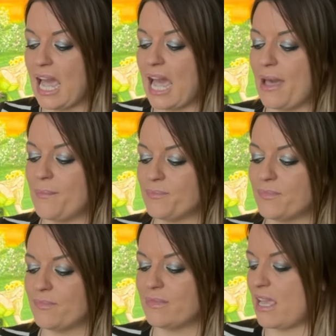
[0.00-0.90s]
Um,
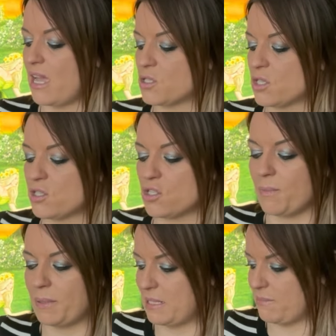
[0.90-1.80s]
they are just
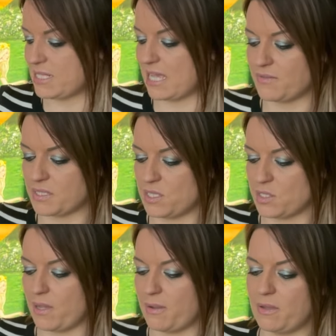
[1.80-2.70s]
stopping themselves at this
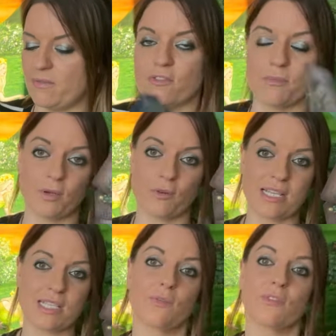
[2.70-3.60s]
moment from
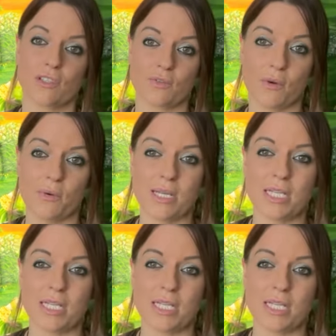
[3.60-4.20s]
progressing things forward.